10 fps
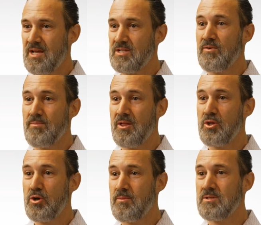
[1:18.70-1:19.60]
test for
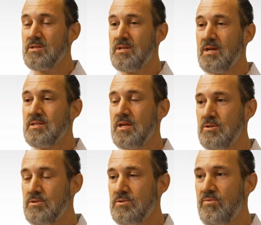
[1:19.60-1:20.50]
melanoma is a test I
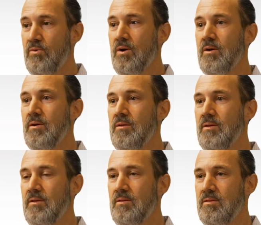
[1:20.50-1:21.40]
use for
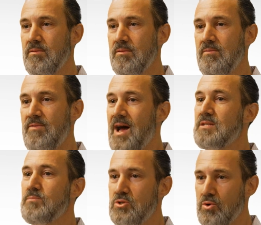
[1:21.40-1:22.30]
the
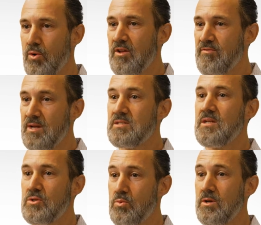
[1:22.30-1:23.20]
vast majority of my
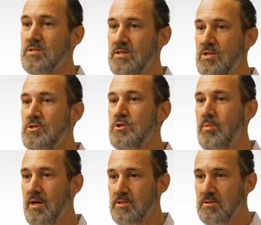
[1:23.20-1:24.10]
stage 1 to stage 2
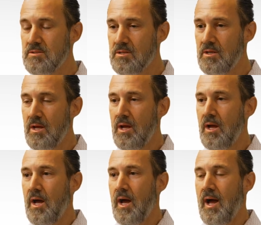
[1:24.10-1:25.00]
patients.
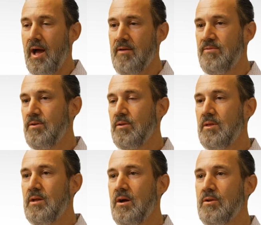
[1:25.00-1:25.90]
I feel
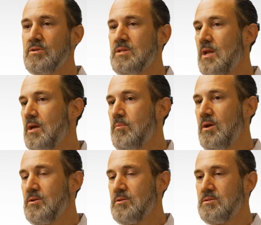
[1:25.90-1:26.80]
that understanding a
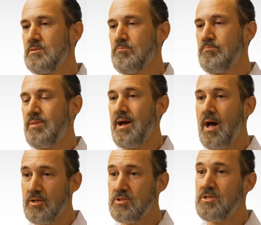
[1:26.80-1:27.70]
patient's
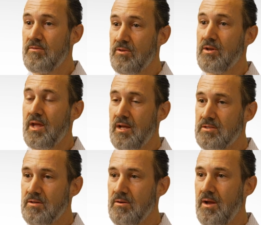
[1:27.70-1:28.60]
biology of their
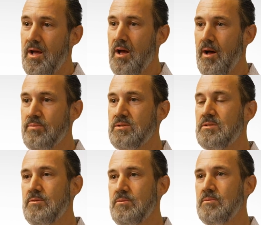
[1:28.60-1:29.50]
cancer helps
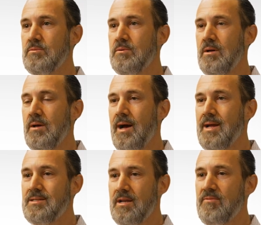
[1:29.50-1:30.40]
to
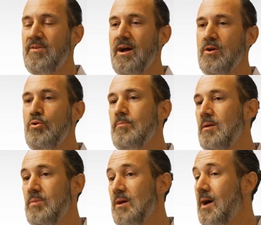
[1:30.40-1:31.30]
identify who
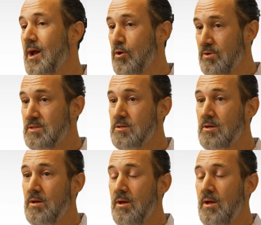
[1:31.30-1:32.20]
may be at higher
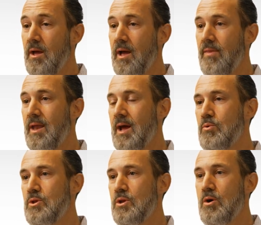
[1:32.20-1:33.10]
risk, and then I
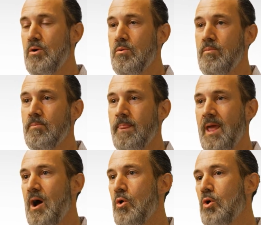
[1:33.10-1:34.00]
would know
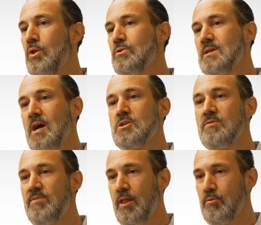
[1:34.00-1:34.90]
how closely I
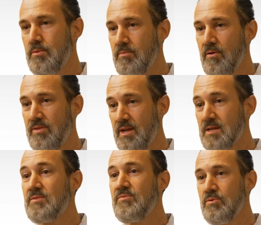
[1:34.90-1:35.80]
should follow them over the
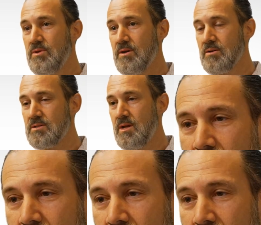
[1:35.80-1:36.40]
next few years.